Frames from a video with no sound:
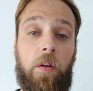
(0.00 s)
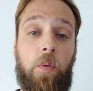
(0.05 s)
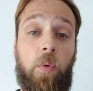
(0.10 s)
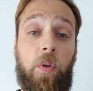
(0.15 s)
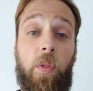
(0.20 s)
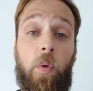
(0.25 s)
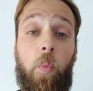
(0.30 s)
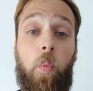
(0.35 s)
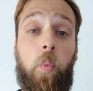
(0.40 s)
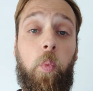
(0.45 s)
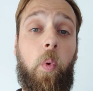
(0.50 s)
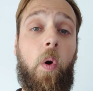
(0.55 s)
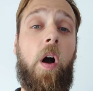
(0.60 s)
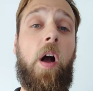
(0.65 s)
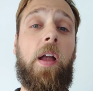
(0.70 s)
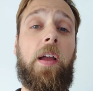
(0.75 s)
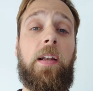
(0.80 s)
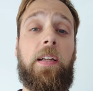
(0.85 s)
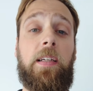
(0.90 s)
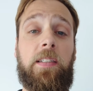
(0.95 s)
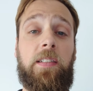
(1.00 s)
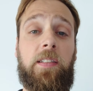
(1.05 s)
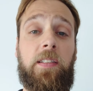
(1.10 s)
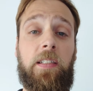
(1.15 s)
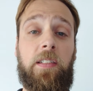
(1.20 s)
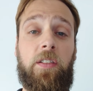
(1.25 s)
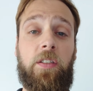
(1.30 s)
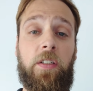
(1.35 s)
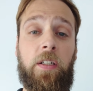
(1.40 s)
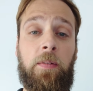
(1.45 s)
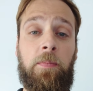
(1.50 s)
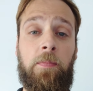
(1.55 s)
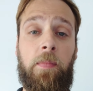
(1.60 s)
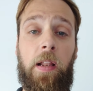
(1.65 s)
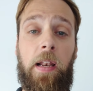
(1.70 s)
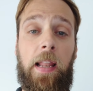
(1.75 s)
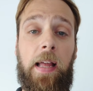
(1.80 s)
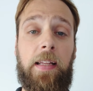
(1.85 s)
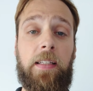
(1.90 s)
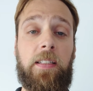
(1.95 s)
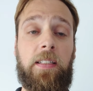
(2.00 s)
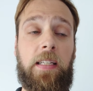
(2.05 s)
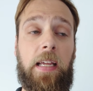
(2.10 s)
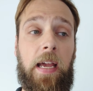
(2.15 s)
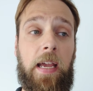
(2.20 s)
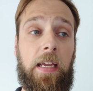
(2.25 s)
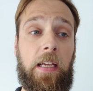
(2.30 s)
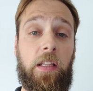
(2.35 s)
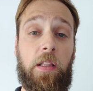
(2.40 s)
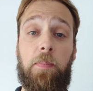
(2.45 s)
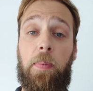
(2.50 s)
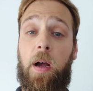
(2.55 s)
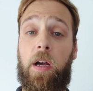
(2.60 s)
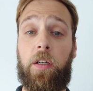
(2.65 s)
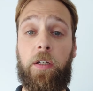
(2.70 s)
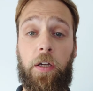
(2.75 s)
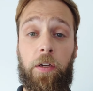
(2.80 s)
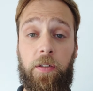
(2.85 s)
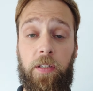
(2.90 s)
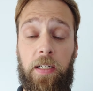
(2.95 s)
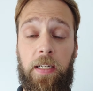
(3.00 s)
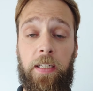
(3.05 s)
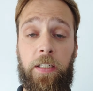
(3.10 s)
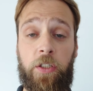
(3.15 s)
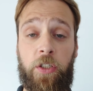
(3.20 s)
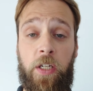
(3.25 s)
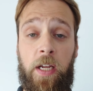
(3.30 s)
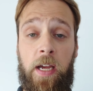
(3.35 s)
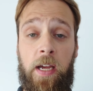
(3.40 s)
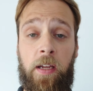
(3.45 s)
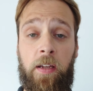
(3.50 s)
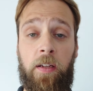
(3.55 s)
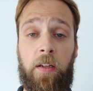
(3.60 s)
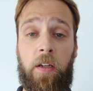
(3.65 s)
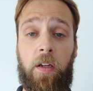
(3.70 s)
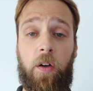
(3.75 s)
With a wireless system, let's take the Barcode ClickShare